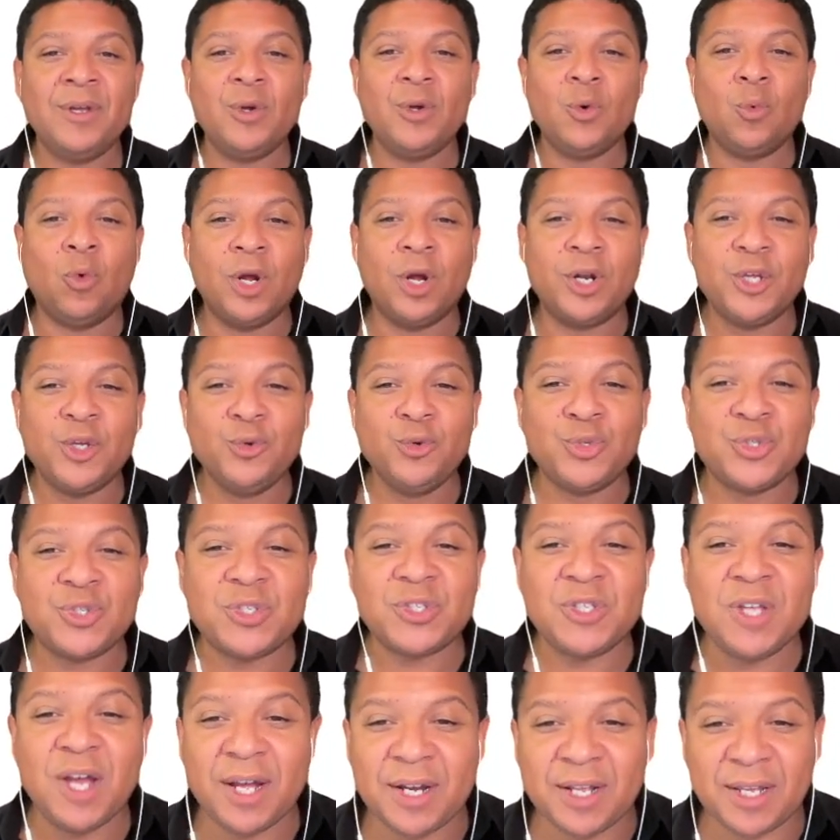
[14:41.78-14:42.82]
What are you
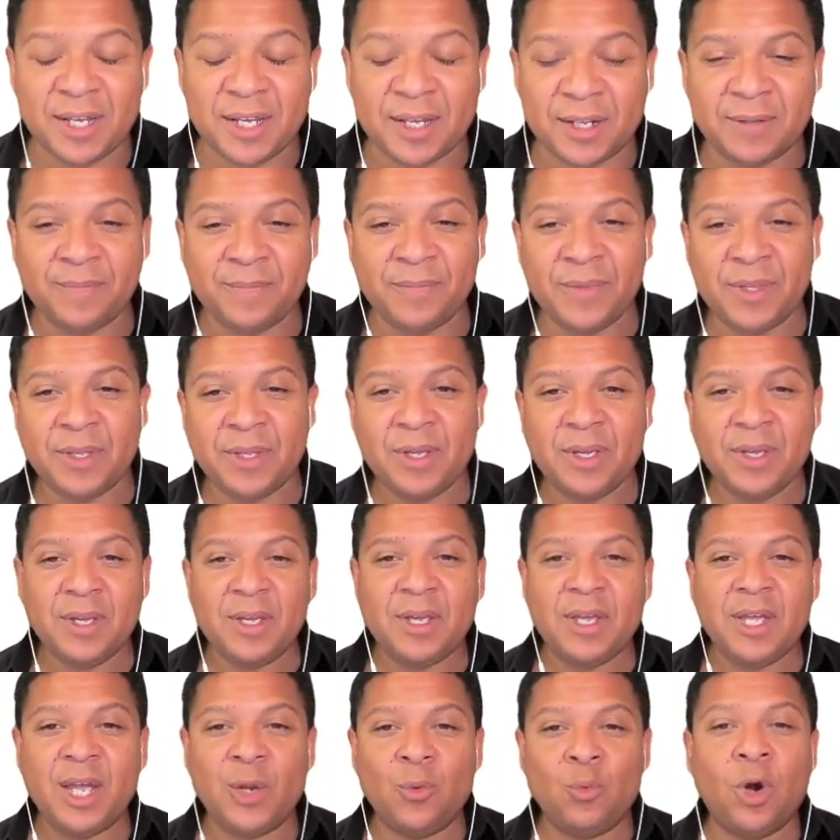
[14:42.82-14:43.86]
studying?
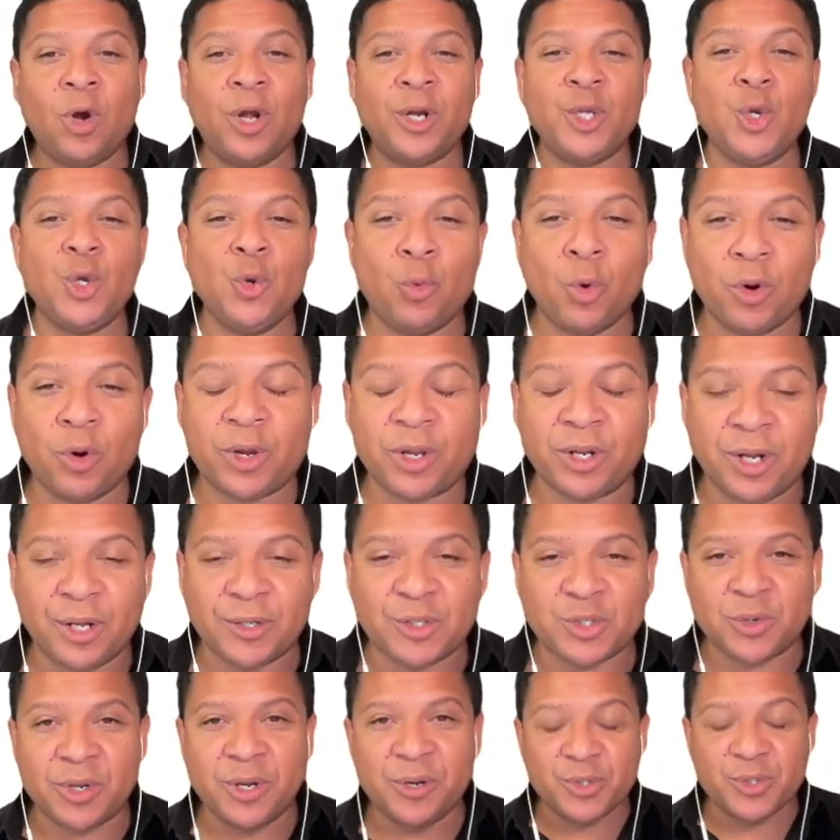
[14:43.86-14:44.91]
And what are you working
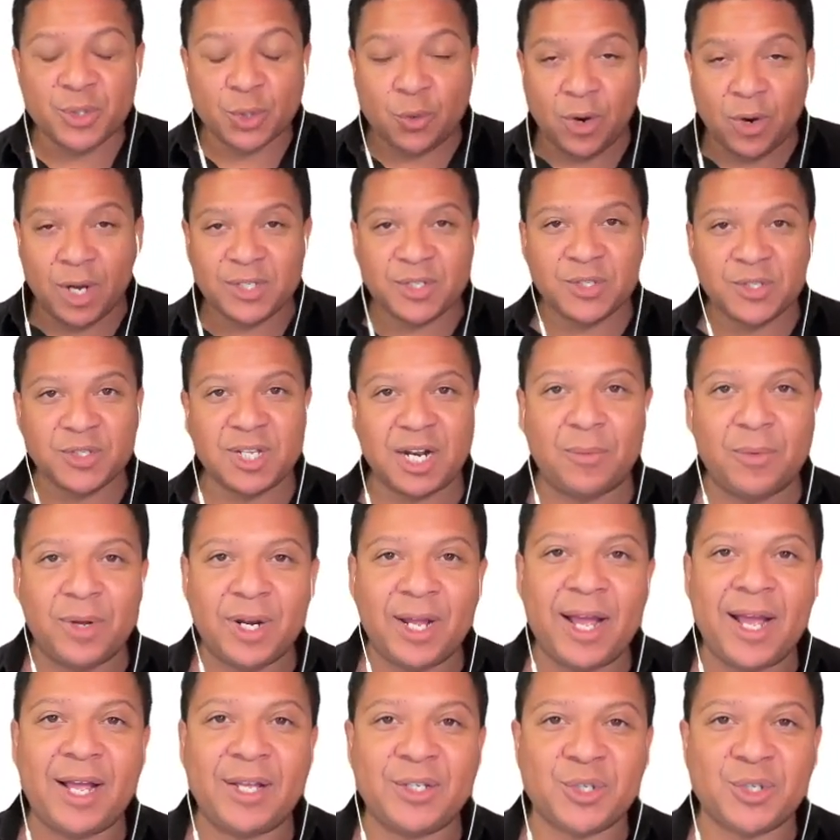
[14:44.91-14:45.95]
on? So here's the questions that I want
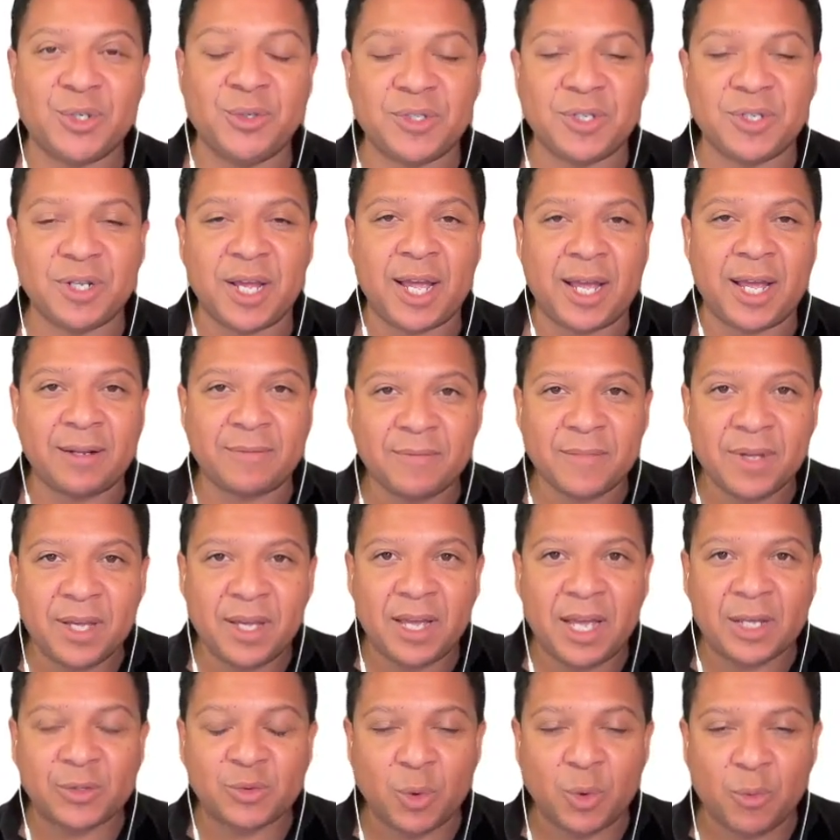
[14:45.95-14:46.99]
to ask you today
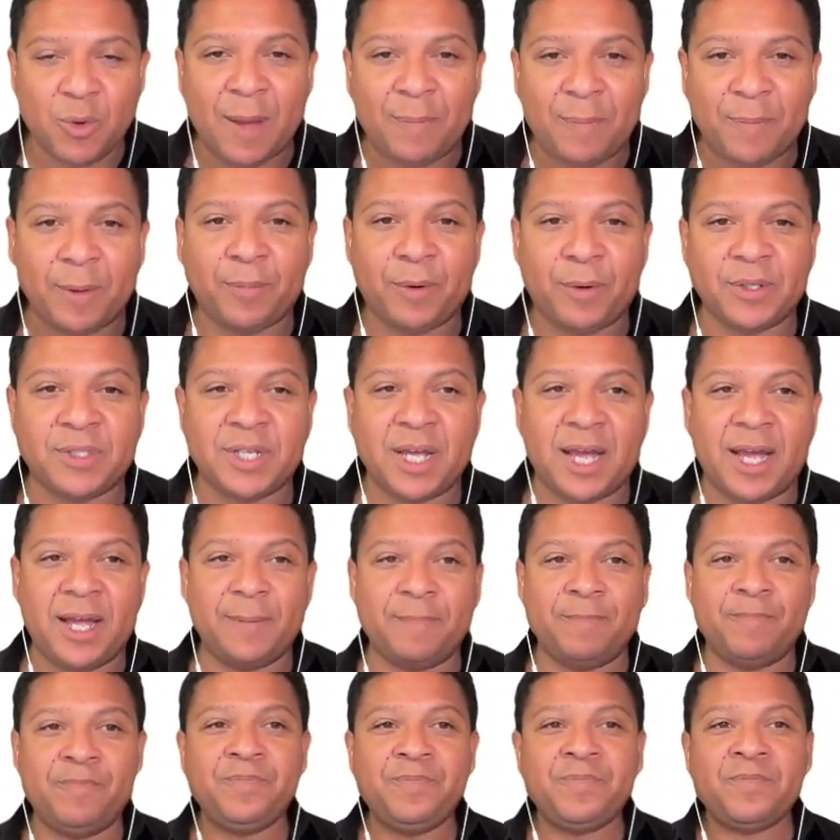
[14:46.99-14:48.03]
as we wrap up our
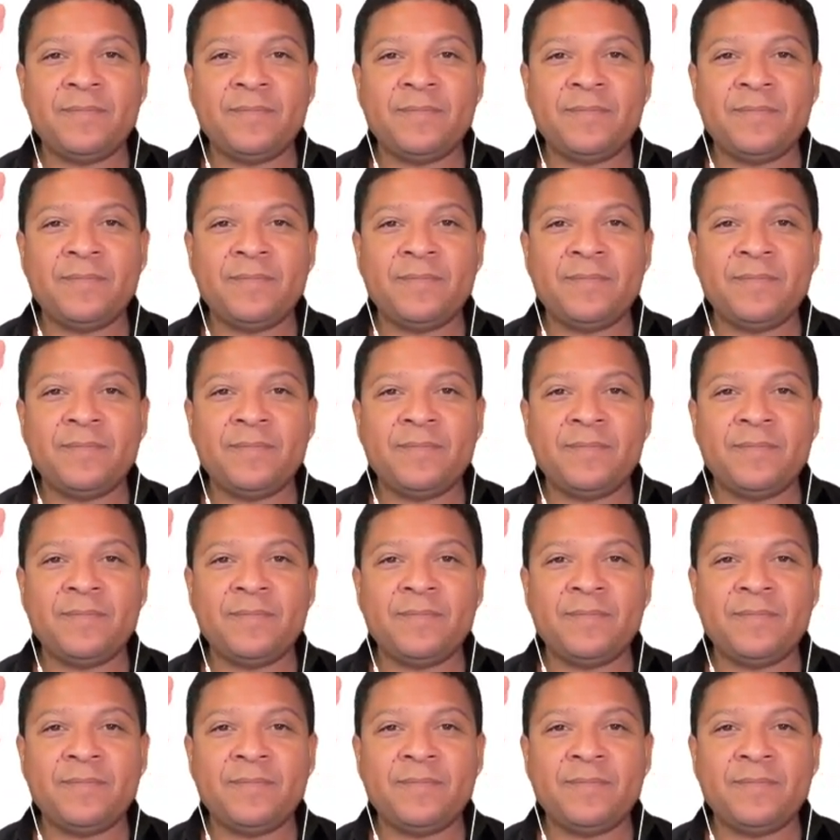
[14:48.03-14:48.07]
time.